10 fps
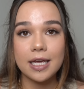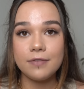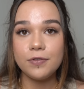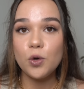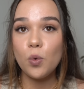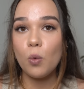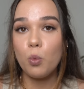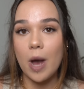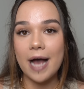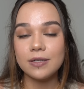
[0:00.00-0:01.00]
If you
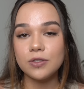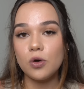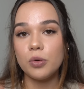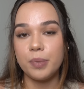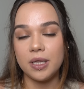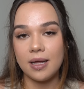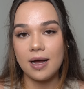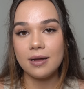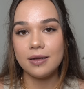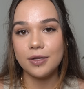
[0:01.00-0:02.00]
wax or
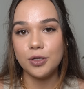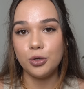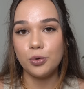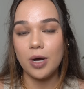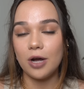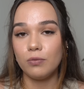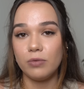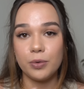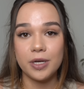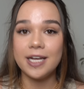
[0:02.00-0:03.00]
pluck, you are
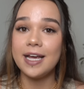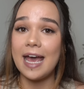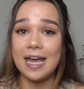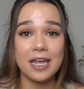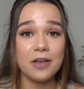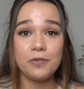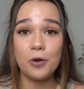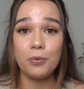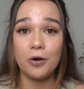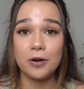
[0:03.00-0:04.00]
ruining any of
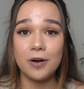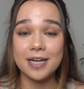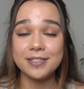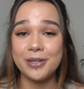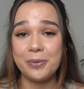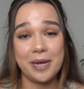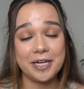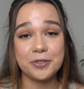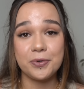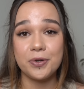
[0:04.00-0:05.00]
your progress, so
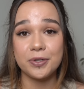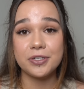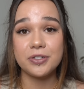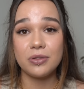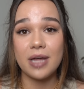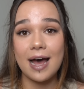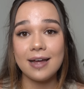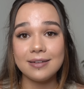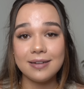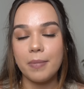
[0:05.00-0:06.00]
make sure not to do
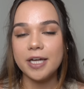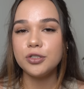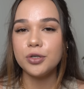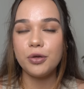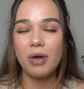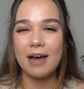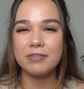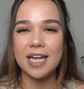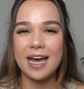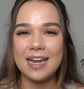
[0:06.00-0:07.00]
that. Make sure you
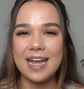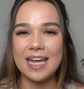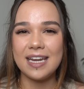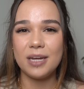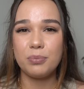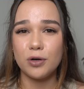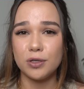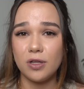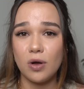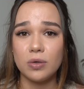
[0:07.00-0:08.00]
haven't had any
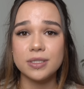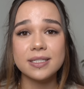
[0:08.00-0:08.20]
prolonged